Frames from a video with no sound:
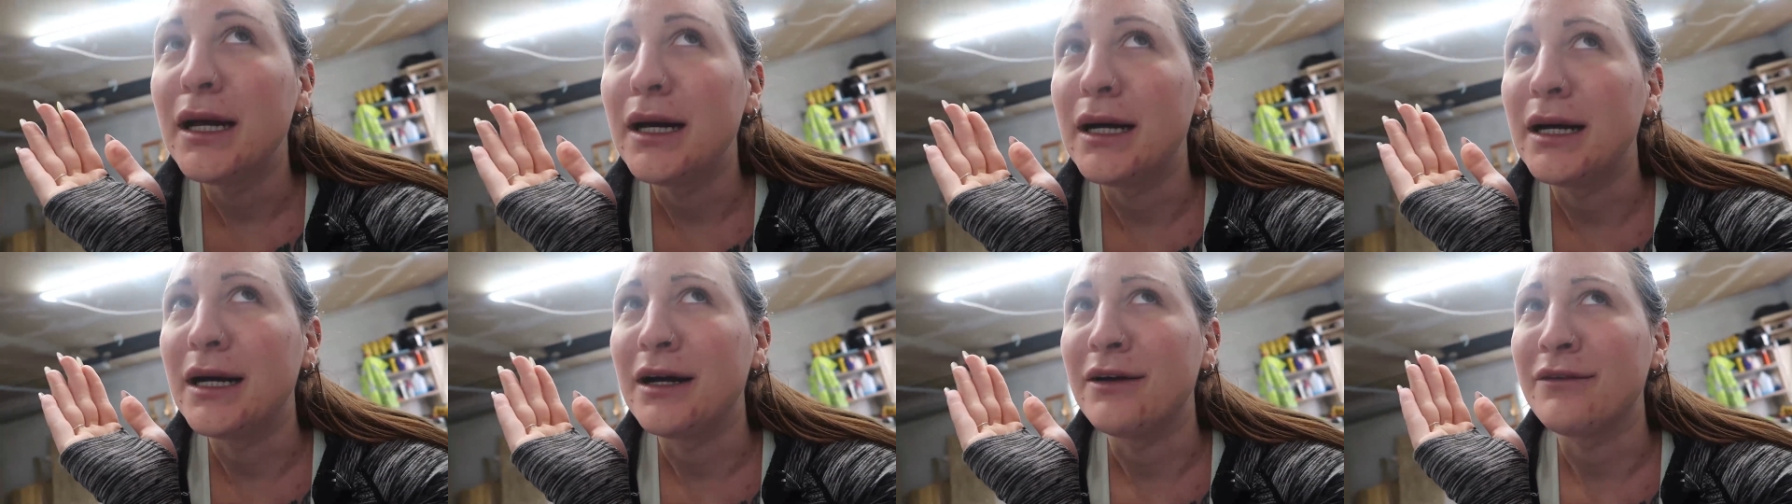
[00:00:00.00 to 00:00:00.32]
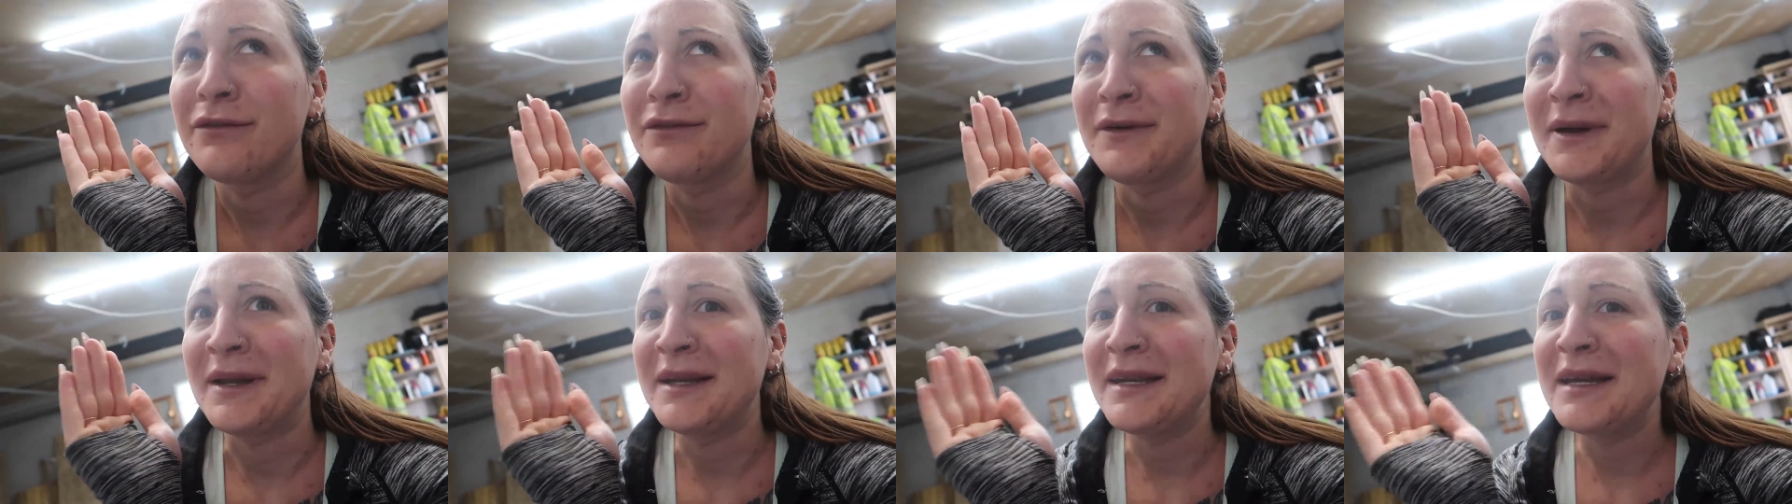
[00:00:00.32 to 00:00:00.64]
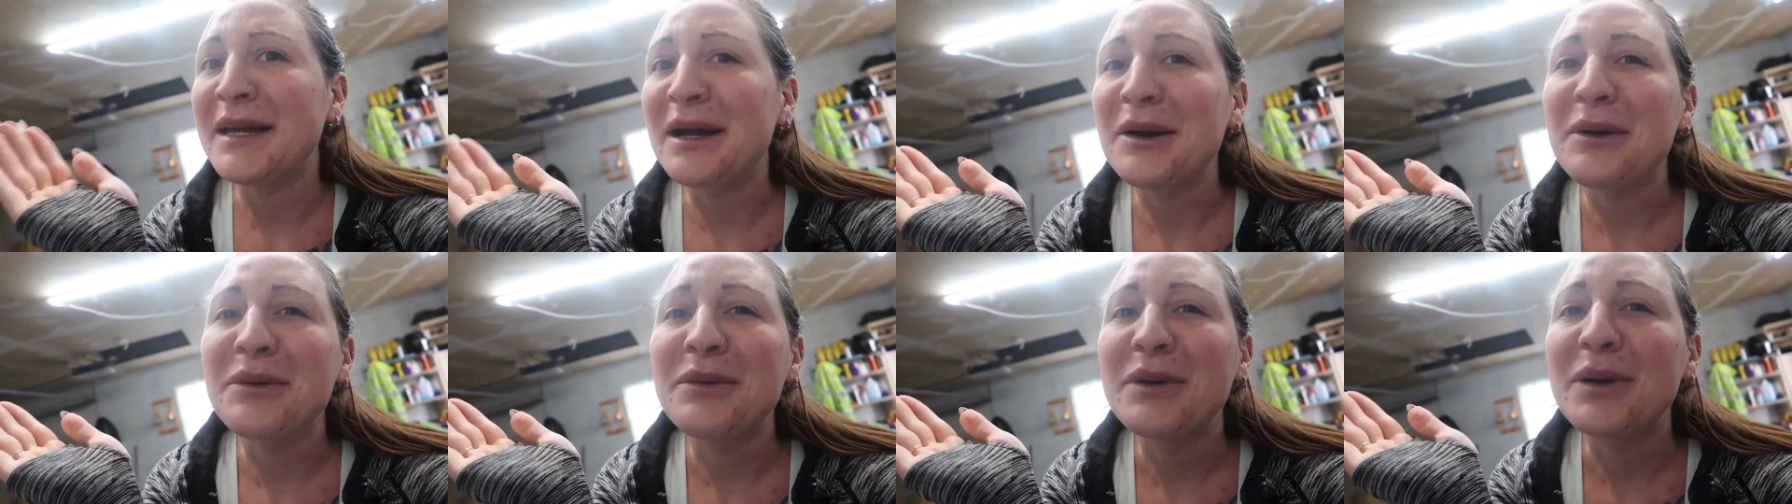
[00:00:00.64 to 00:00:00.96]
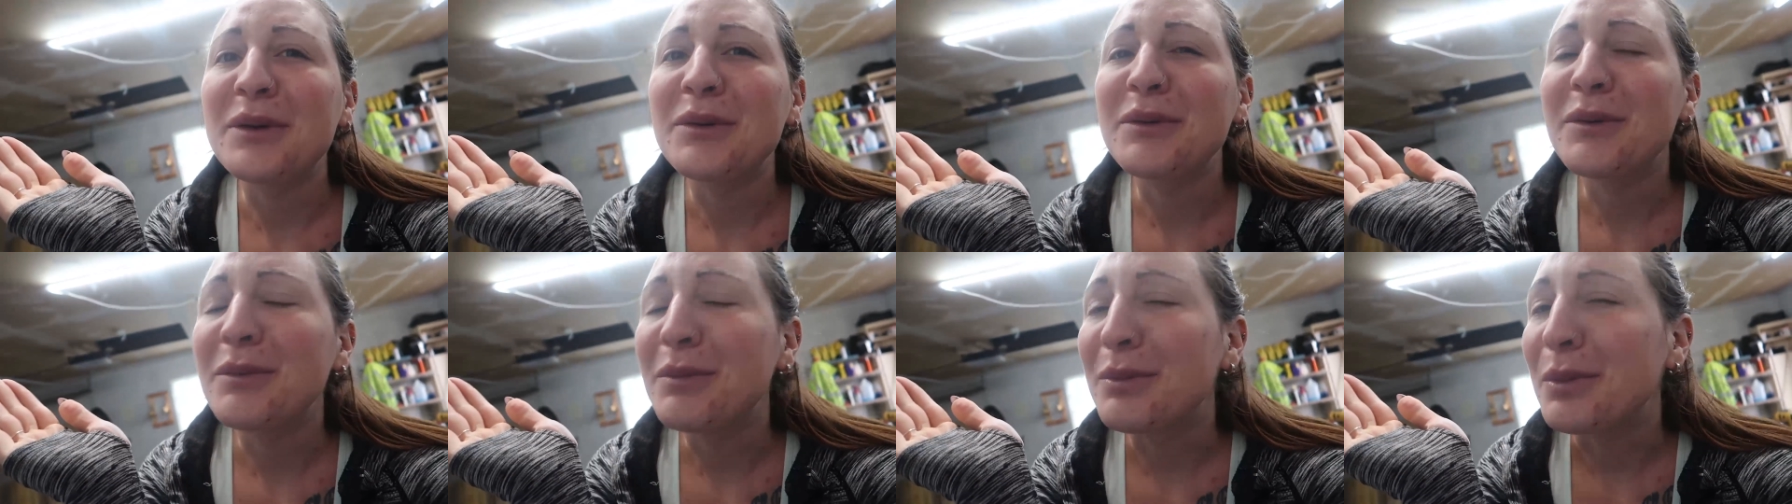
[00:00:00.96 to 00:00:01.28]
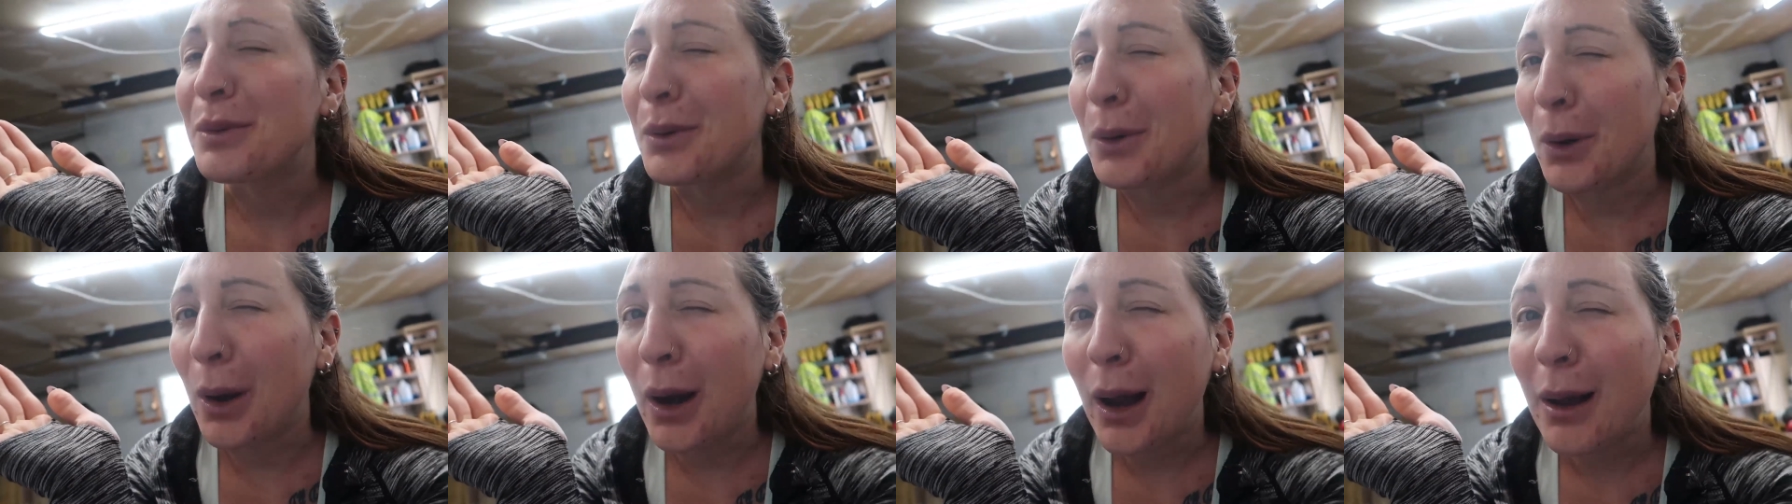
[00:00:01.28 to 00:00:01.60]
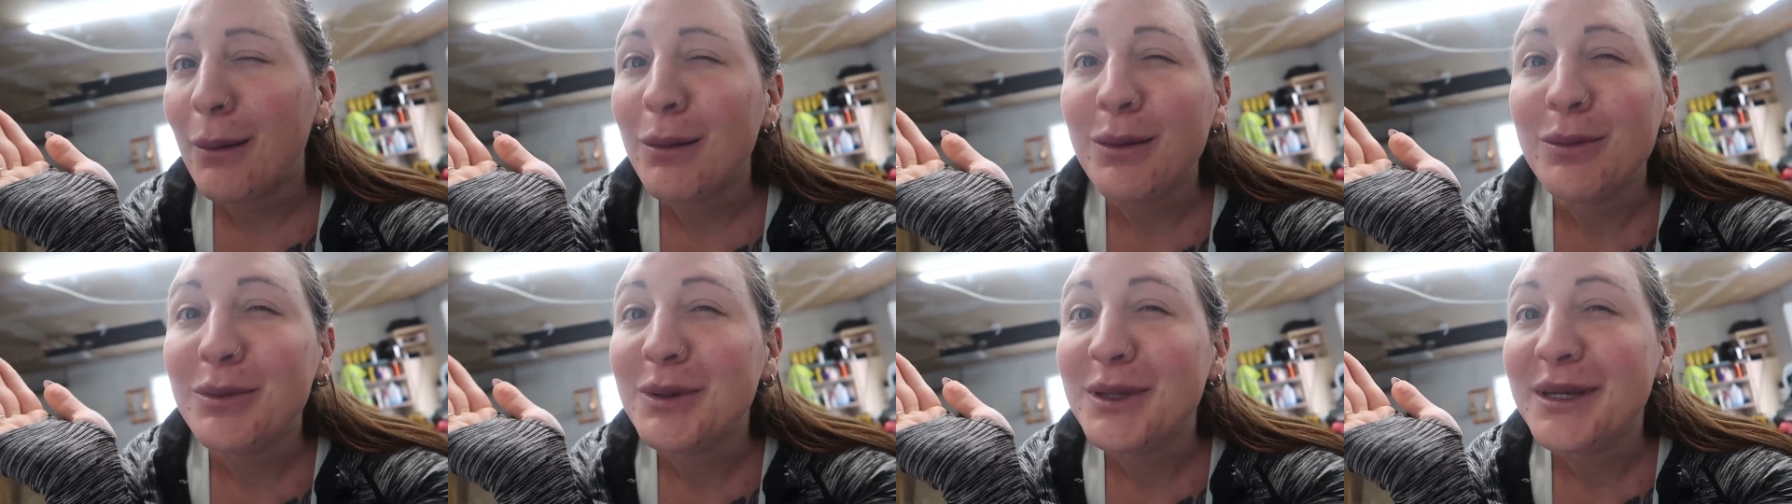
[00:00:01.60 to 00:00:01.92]
uh, finding out where we're
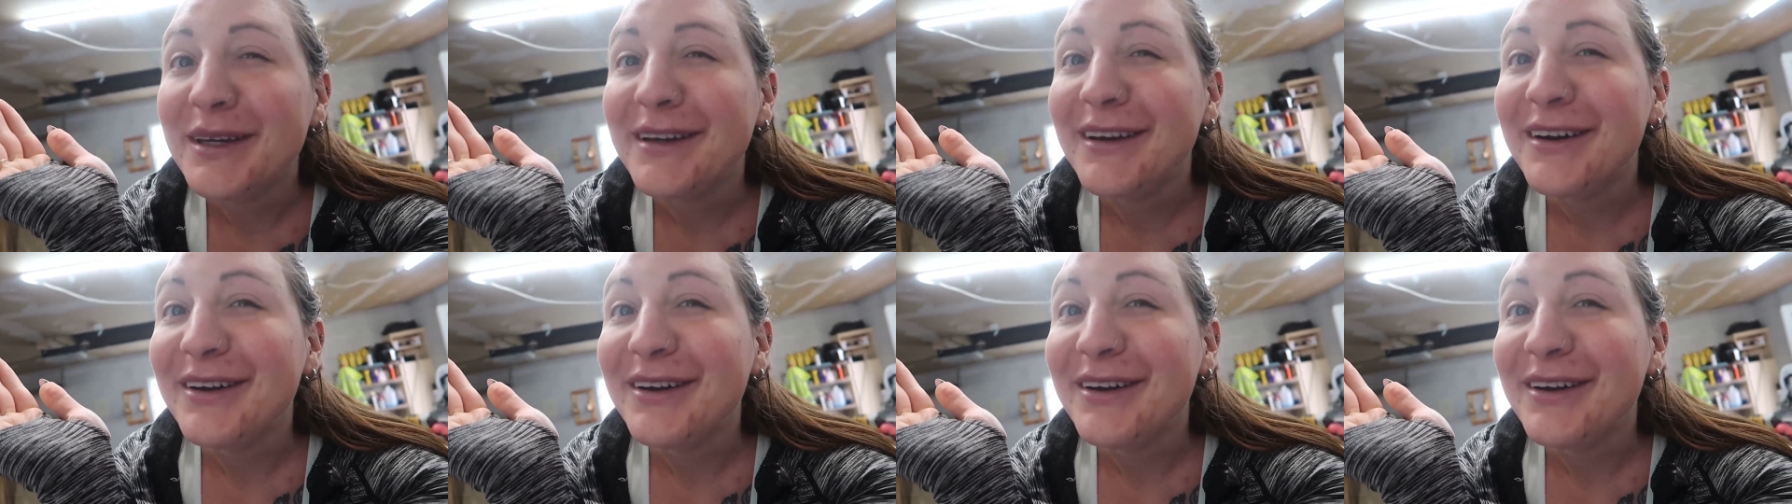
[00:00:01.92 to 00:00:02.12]
probably